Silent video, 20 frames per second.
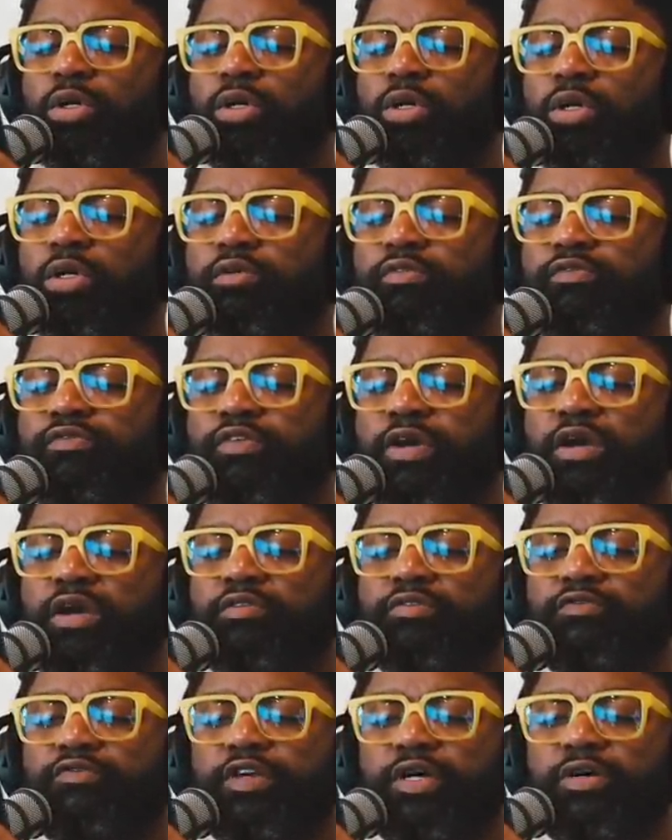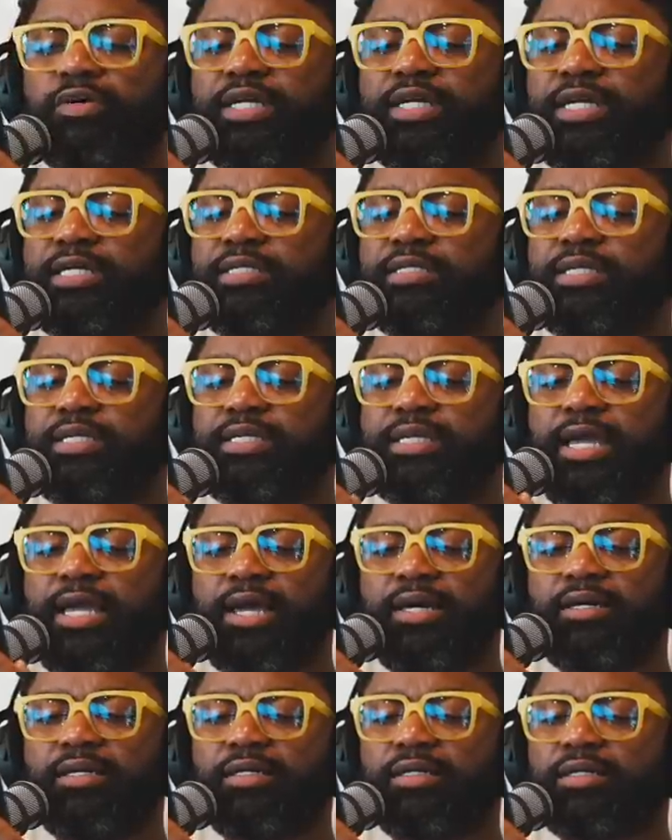Fairfield,
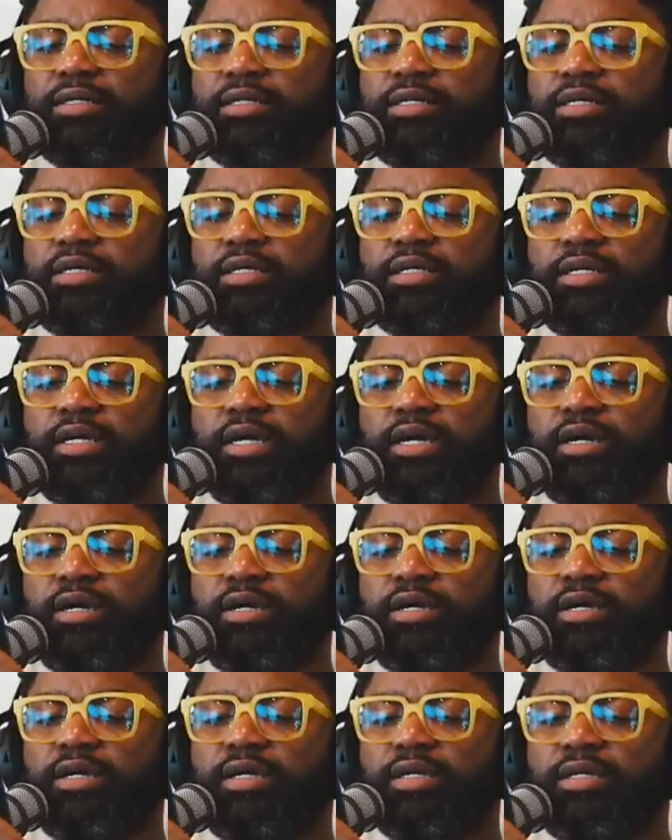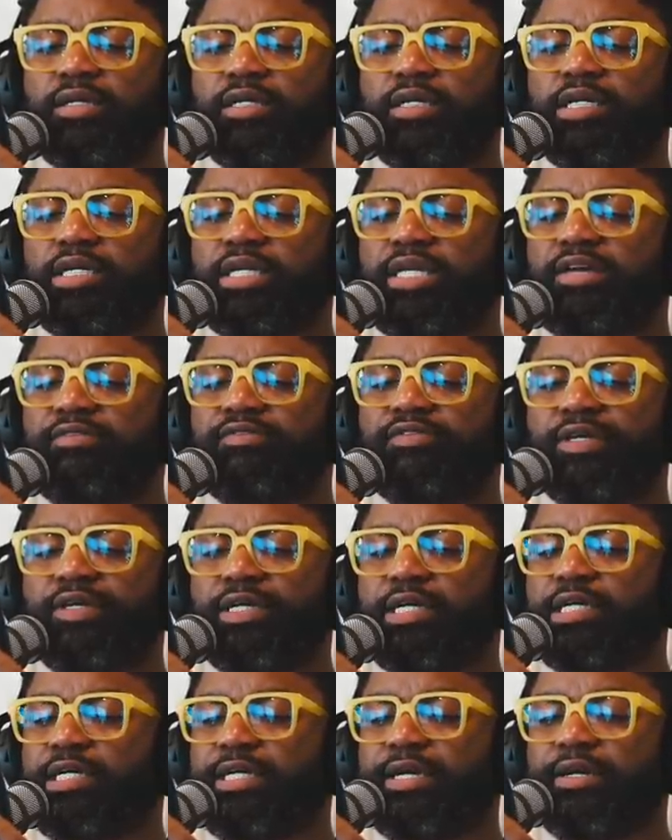Indiana, Claire, Cleveland,
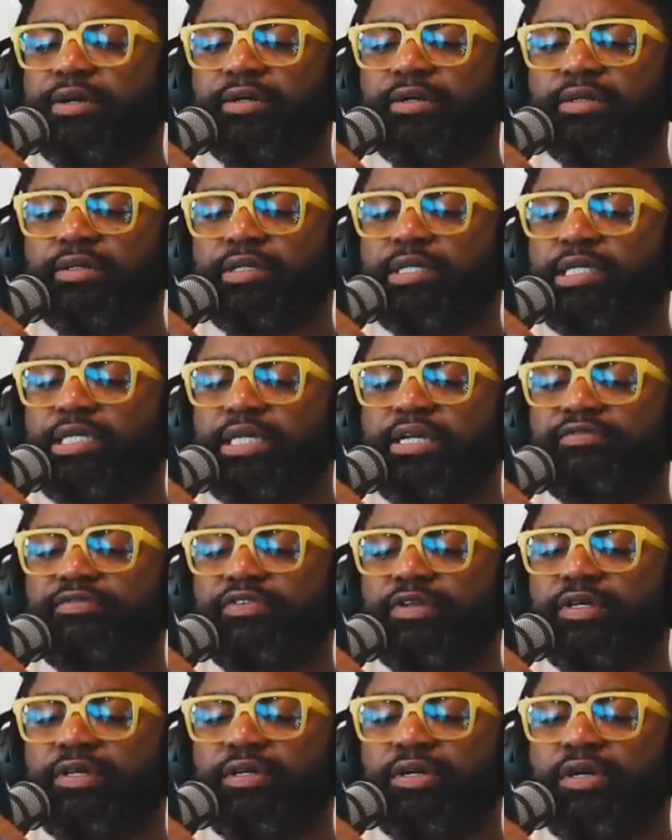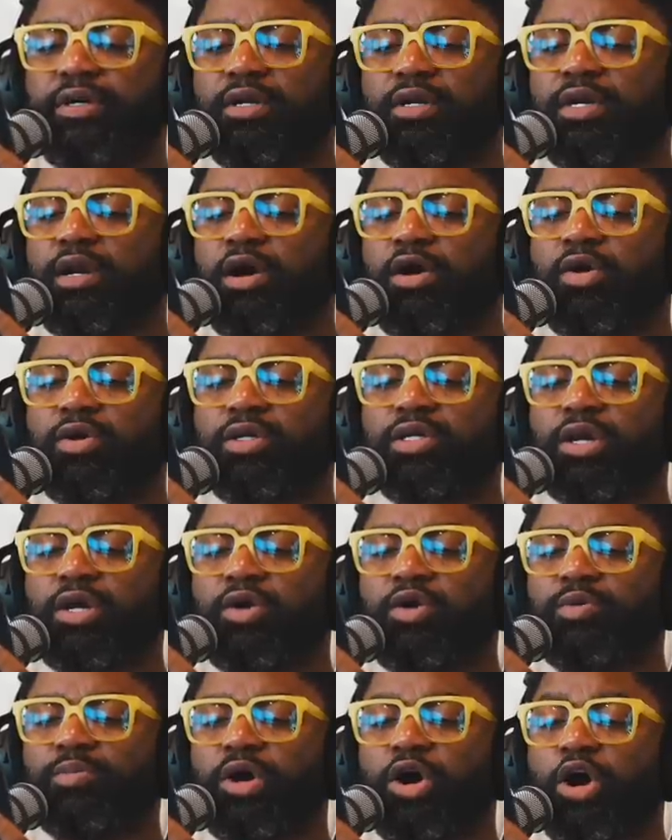Claire, Cleveland.
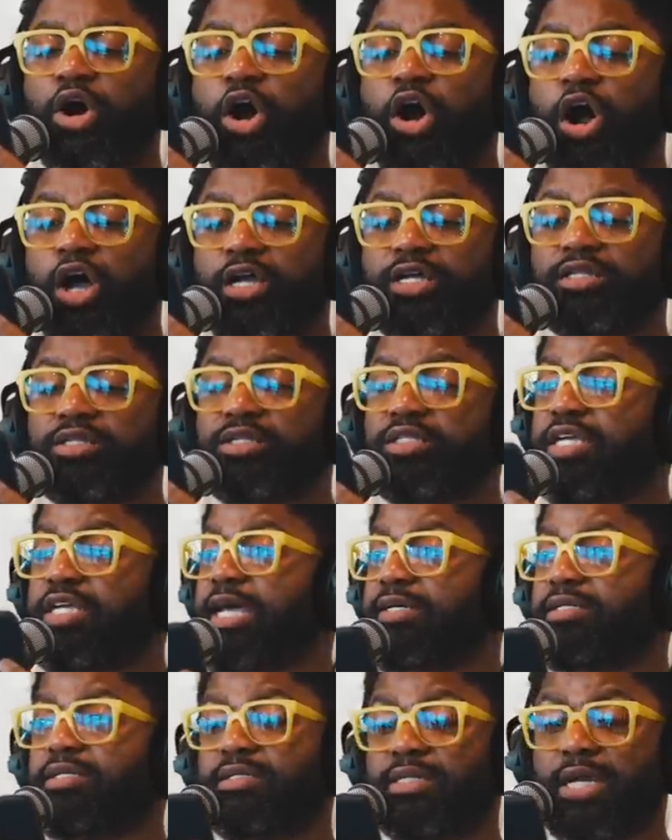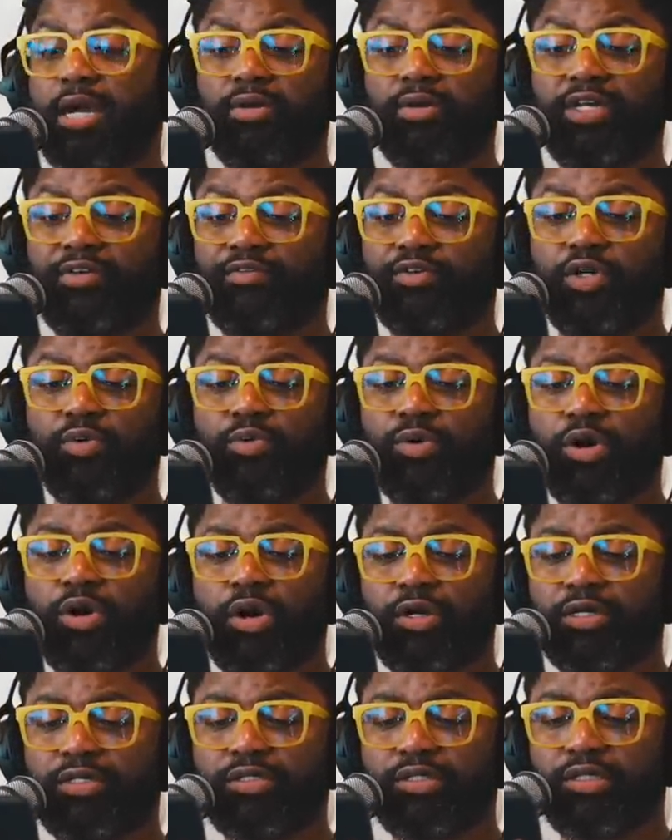Oklahoma, Hawkins, Texas. I don't even know where
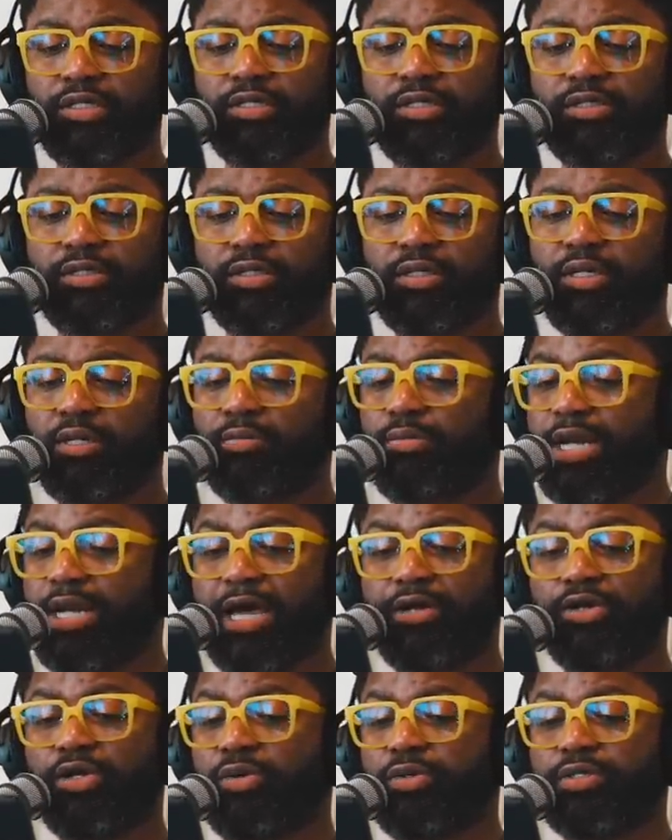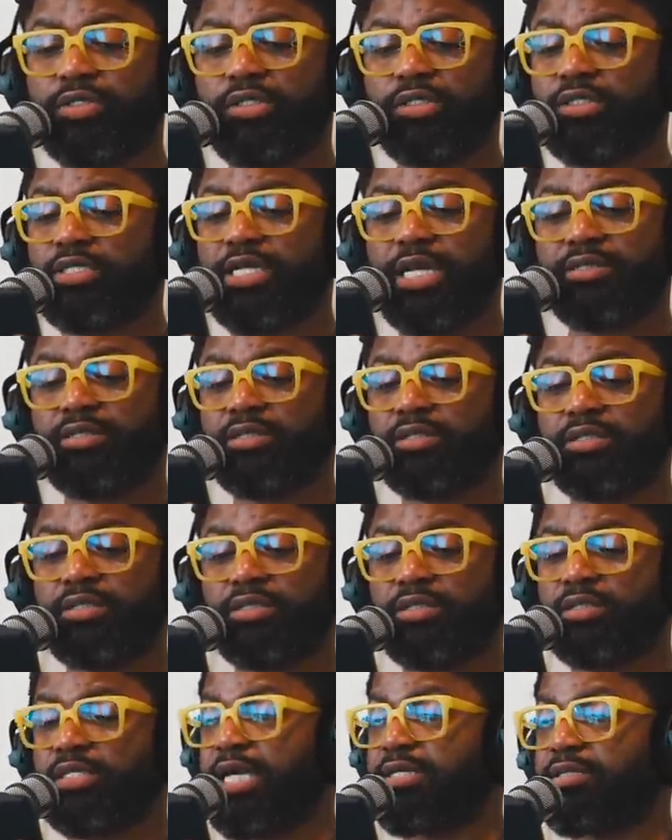Hawkins is, but I know it's in Texas because
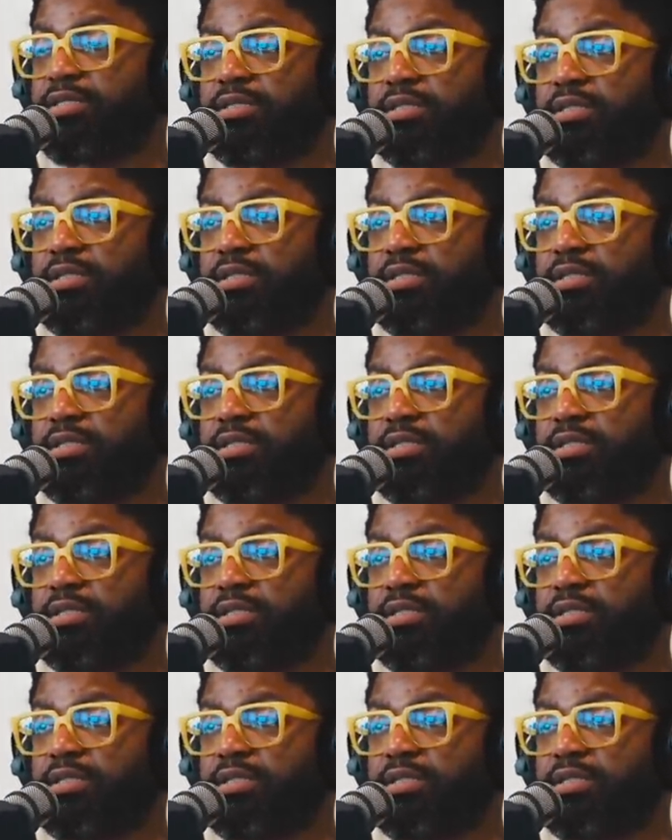Texas.